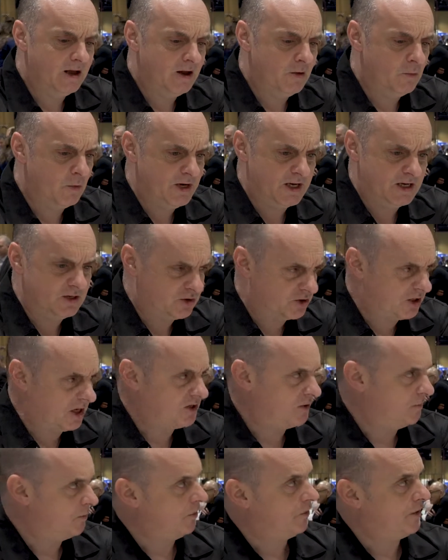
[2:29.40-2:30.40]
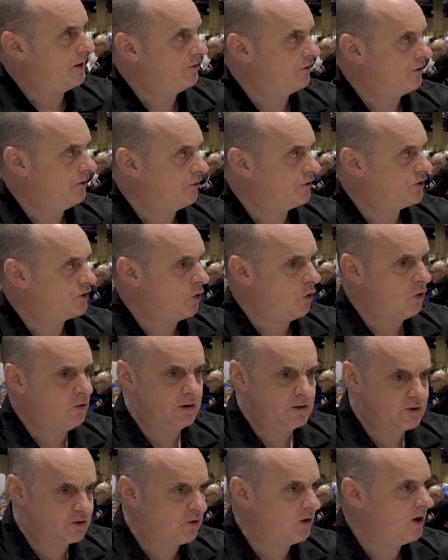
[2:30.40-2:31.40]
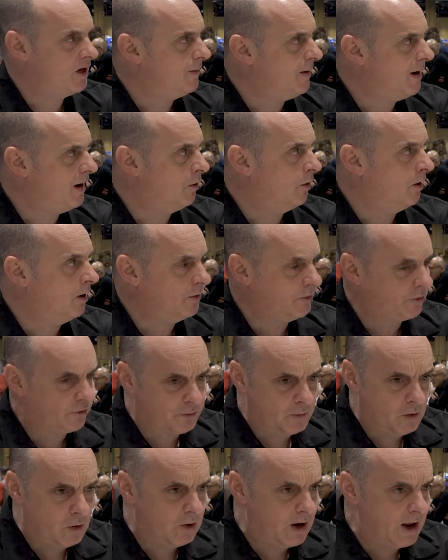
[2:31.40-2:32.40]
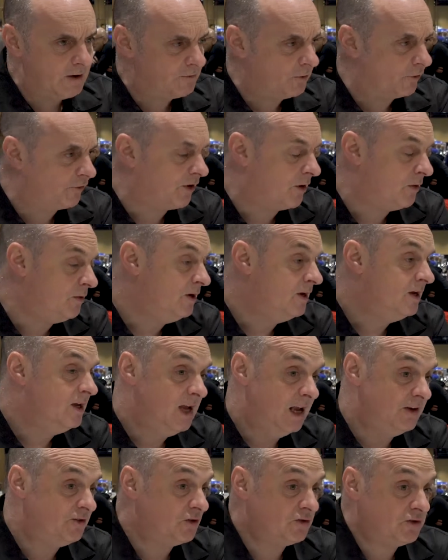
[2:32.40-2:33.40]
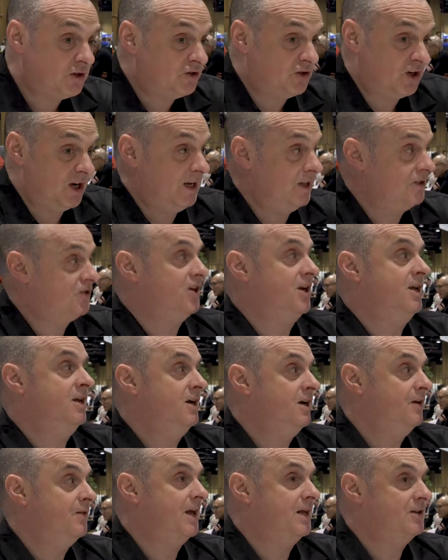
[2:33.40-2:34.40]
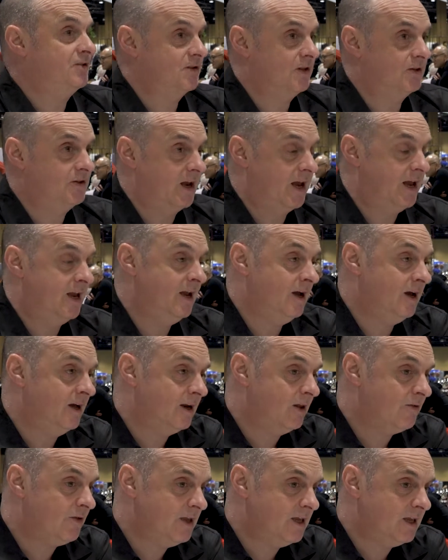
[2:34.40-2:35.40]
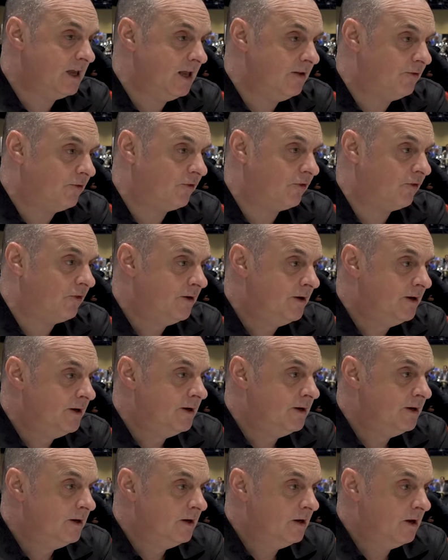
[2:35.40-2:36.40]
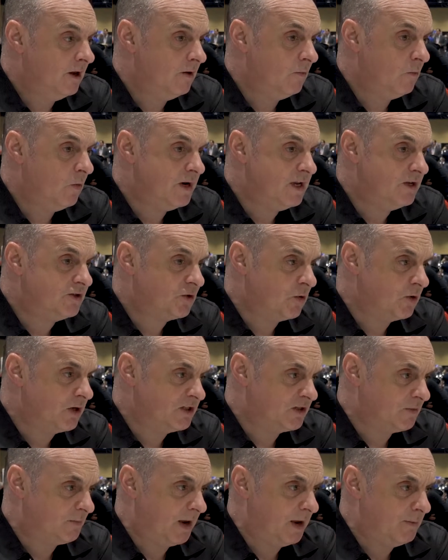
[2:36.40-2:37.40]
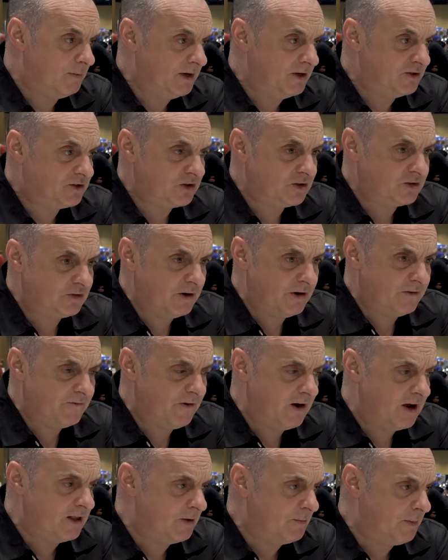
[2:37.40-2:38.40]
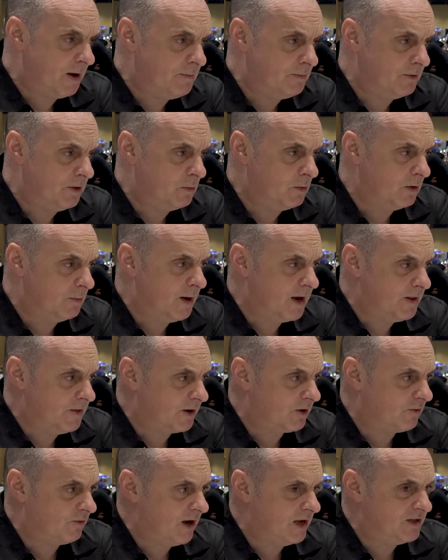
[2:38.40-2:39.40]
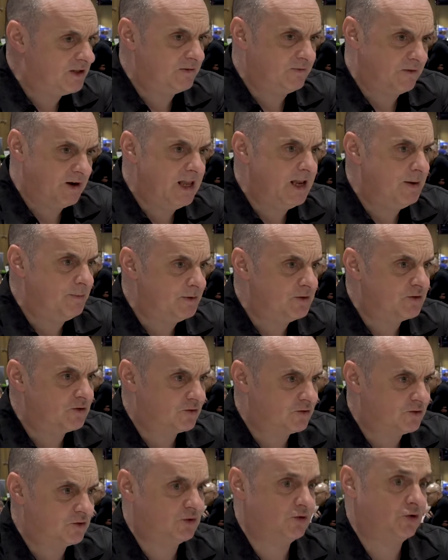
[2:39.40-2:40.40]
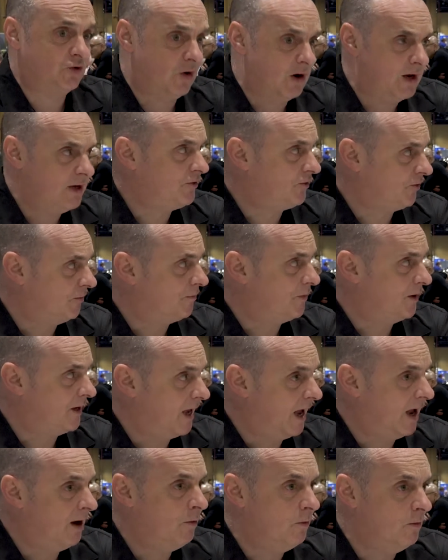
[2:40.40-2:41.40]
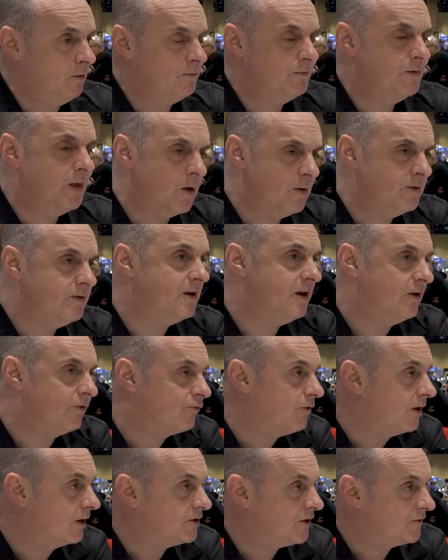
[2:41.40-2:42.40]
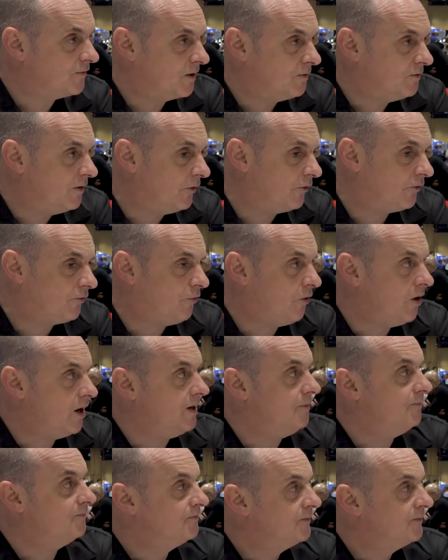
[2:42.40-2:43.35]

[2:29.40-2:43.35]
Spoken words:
when you can just actually put things in the store and try them out on a small level. So it's just agility at the end of the day. And I think when you're talking to people, it's just trying to find the people that will make the creative leap and try something out, knowing that it's relatively risk-free